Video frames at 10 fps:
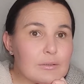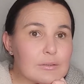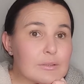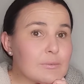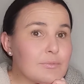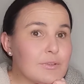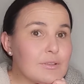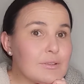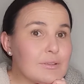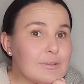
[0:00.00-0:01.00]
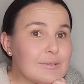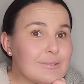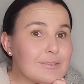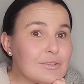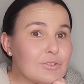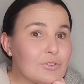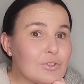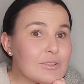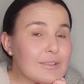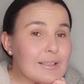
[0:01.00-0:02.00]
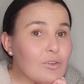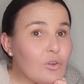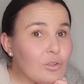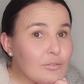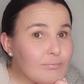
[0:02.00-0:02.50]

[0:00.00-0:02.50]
something to snack on.